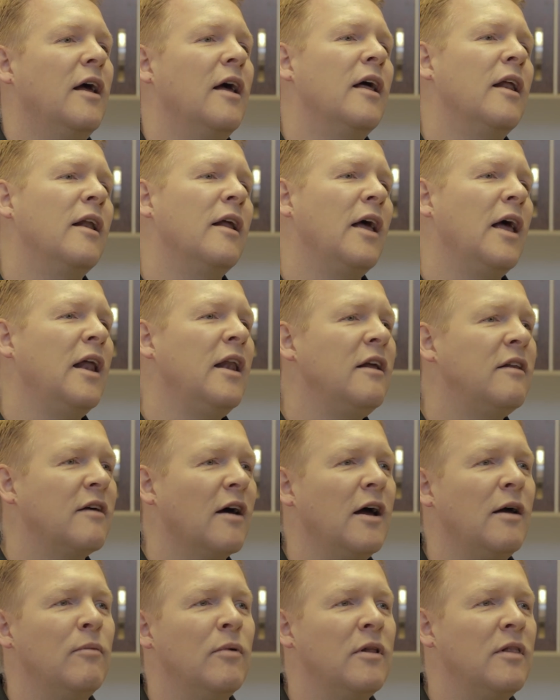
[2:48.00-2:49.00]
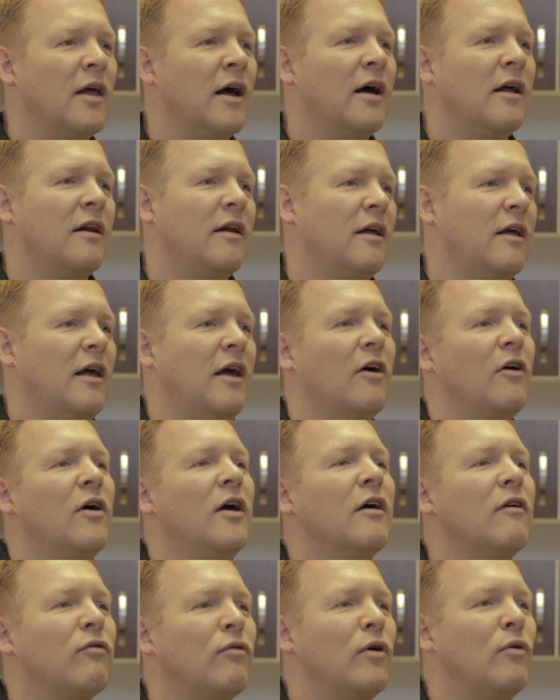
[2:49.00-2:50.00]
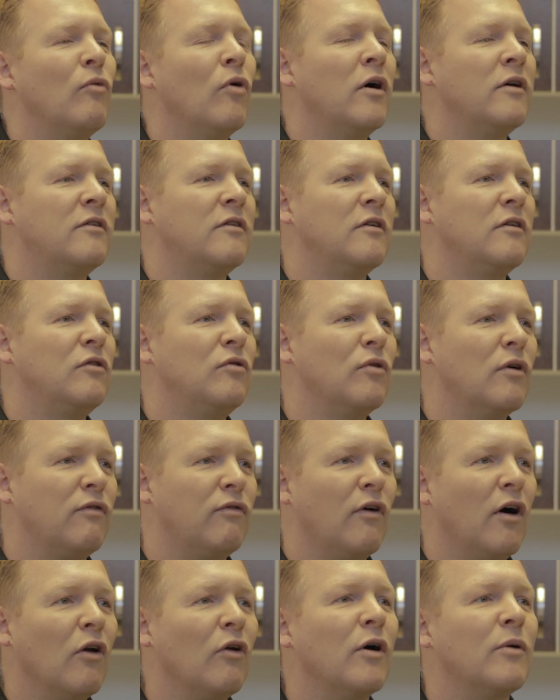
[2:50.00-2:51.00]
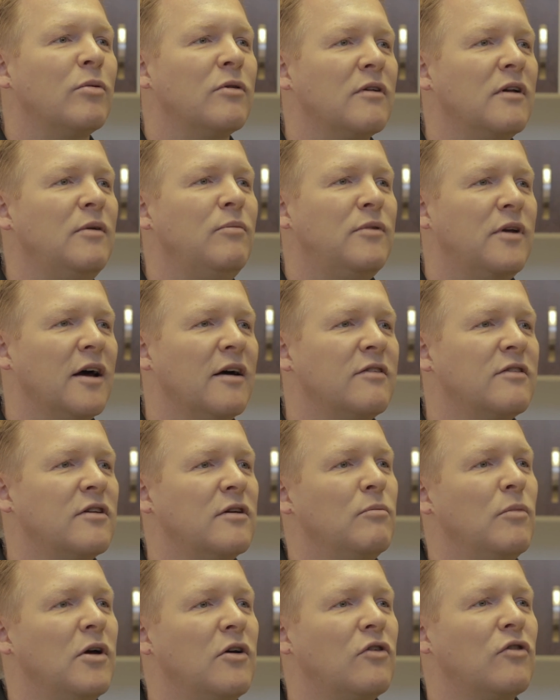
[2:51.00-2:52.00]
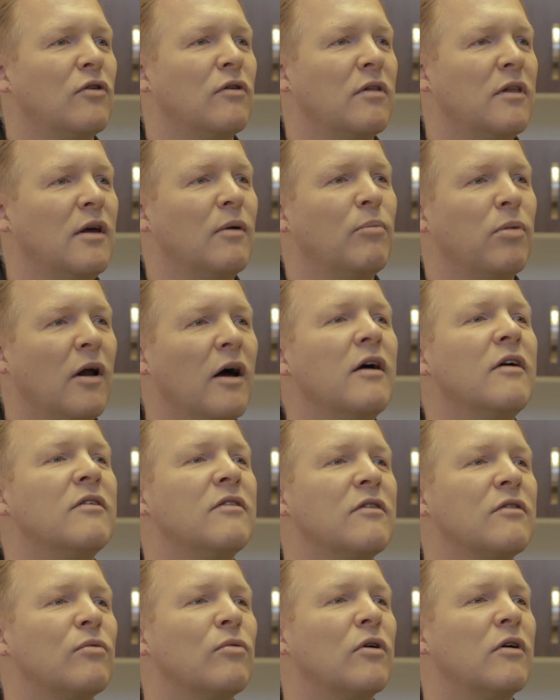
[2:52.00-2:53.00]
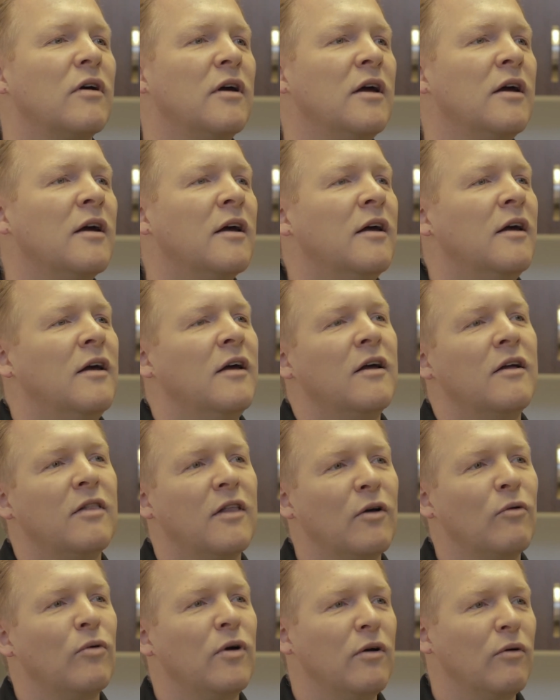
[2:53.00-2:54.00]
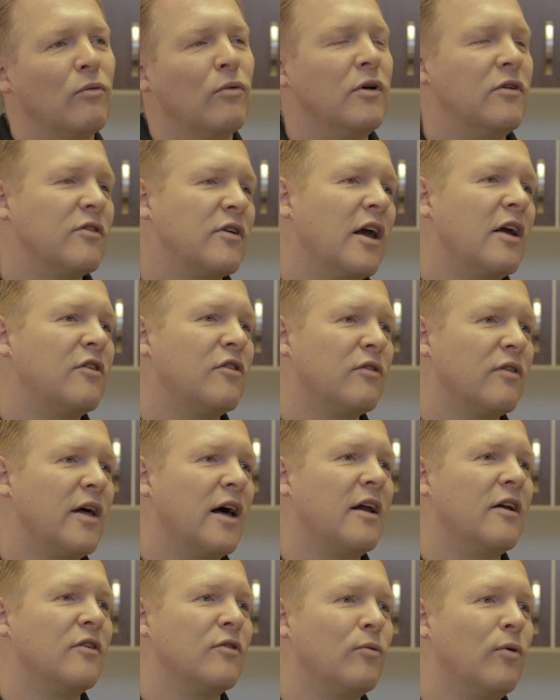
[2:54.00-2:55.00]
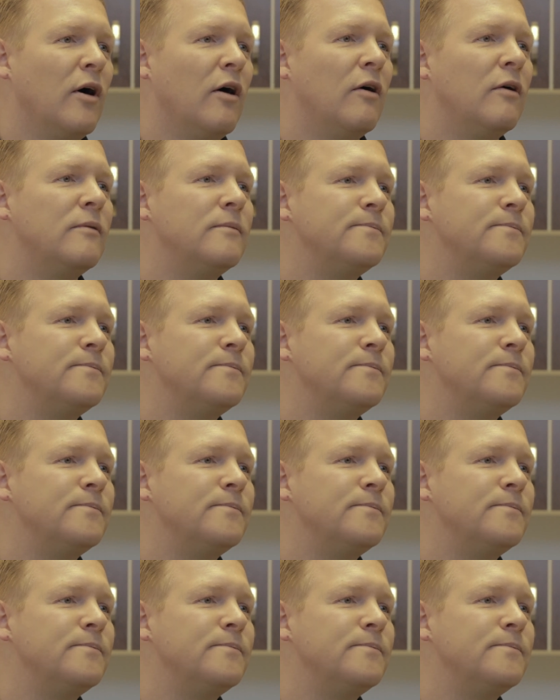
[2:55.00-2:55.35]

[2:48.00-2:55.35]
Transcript: And anytime in that area, if we want to do a follow-up sleep test to make sure the appliance is working, then we schedule that as well.